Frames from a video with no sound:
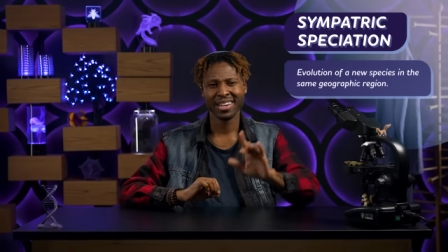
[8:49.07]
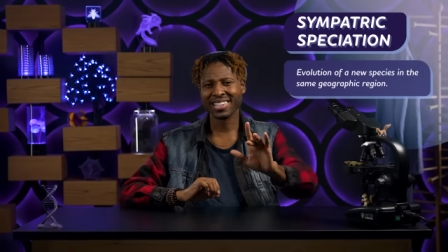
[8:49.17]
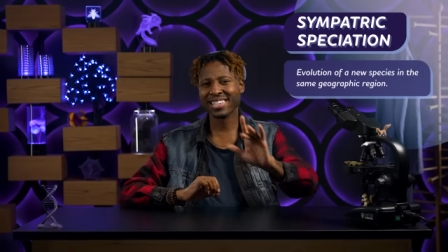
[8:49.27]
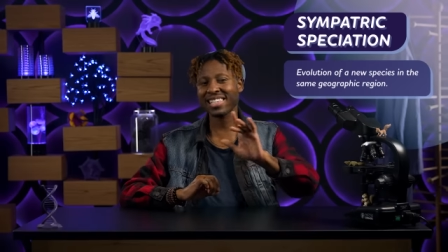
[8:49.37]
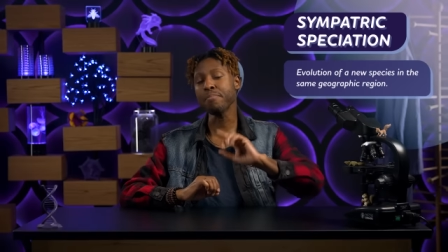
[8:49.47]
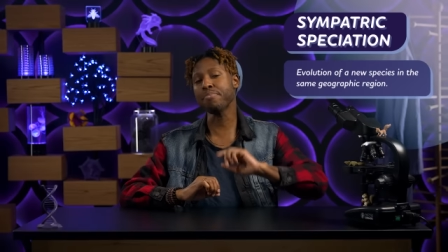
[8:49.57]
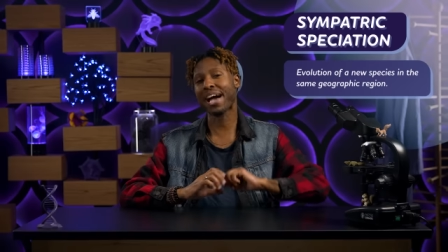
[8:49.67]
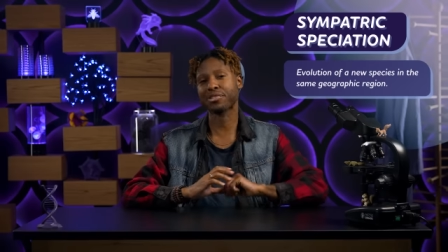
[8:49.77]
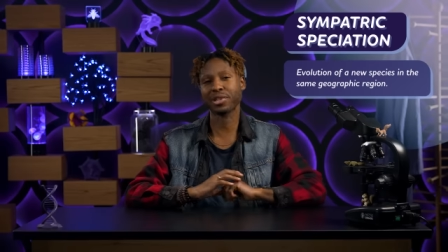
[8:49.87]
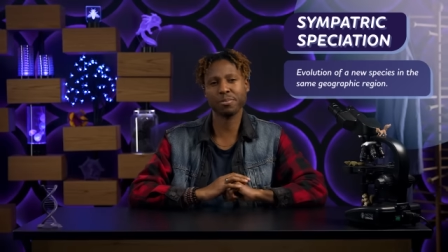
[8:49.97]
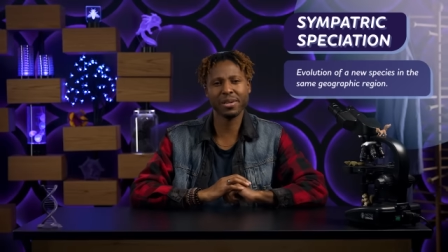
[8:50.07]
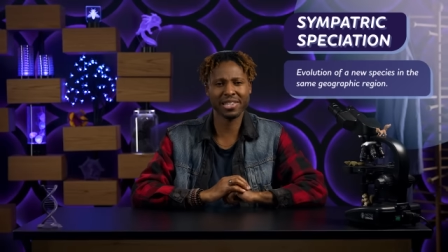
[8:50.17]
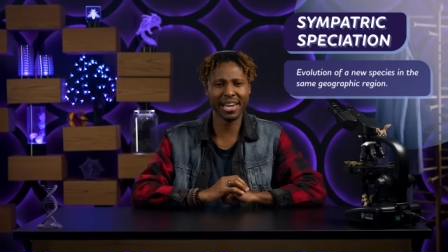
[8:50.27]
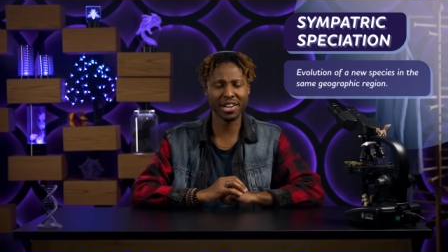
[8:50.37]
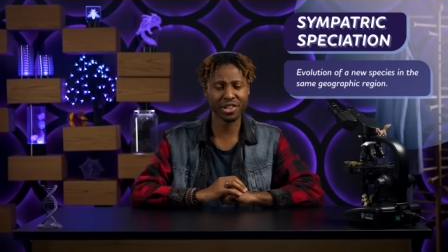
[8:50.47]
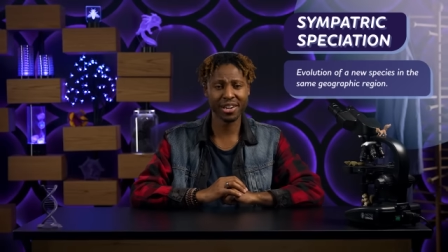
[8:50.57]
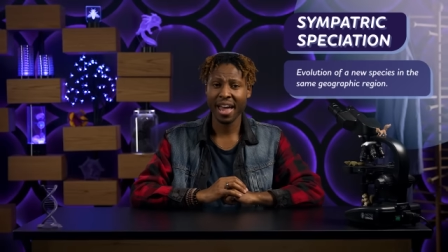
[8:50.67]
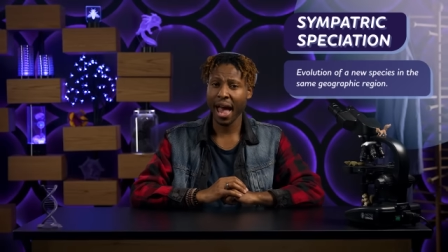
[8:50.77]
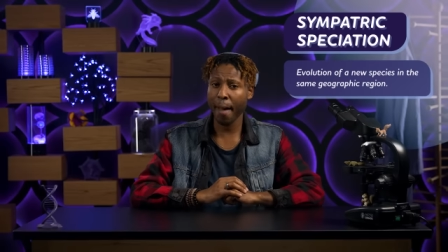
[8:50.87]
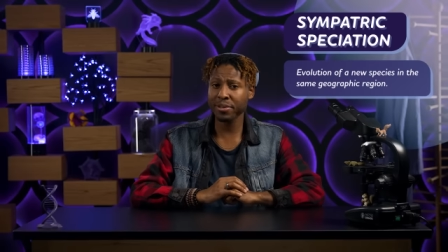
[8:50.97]
Sympatric speciation
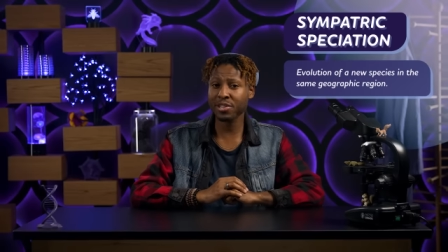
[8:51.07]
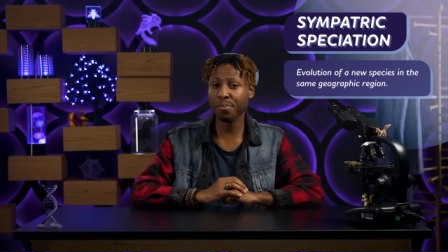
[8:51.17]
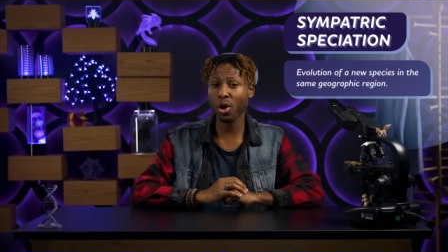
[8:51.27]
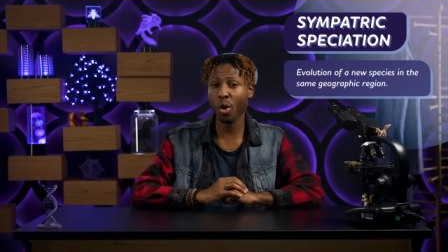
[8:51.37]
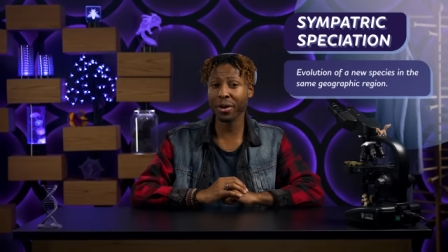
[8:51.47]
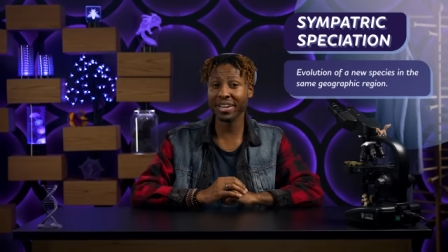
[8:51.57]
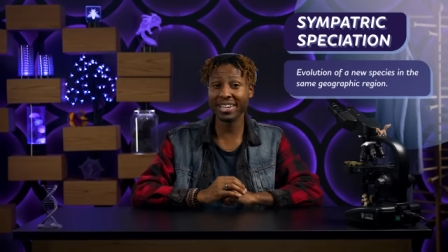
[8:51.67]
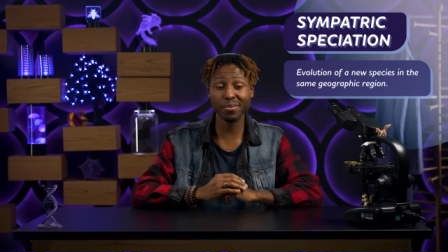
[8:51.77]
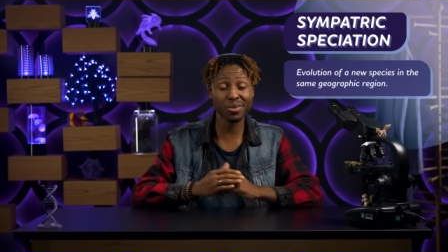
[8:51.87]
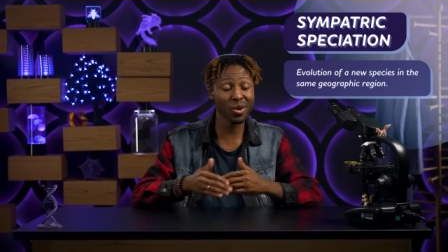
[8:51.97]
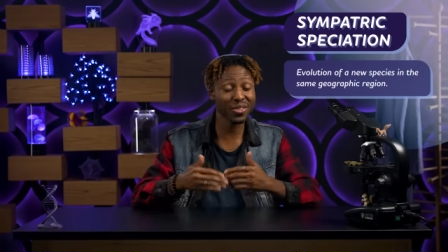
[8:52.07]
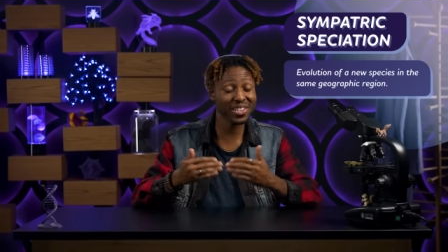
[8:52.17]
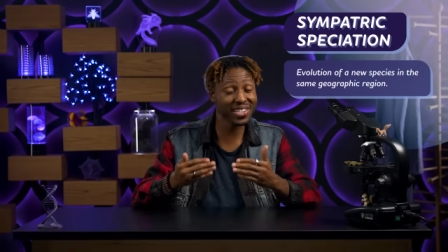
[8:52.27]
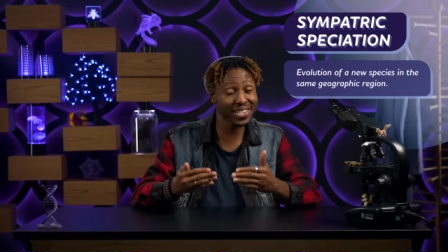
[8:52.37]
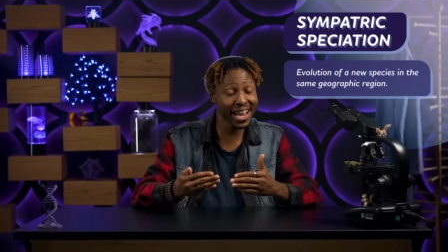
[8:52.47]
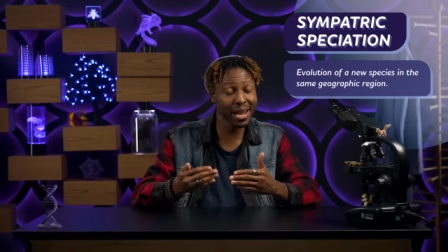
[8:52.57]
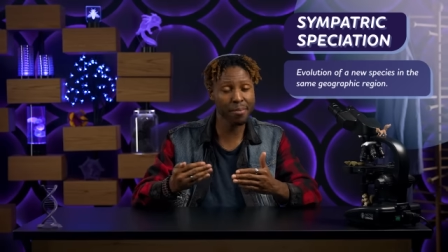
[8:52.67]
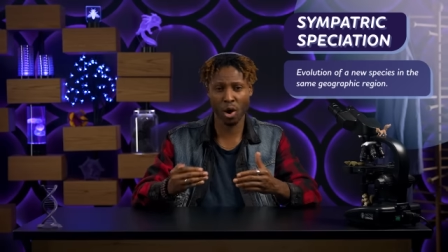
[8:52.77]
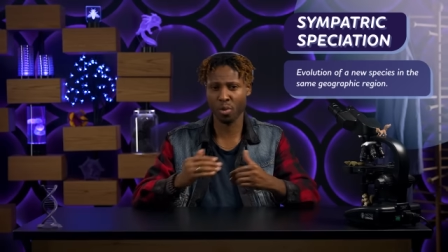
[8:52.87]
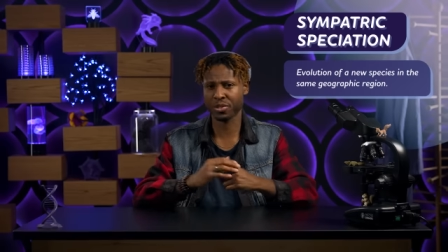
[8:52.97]
happens among organisms on the
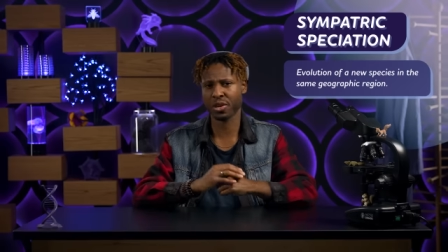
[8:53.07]
same home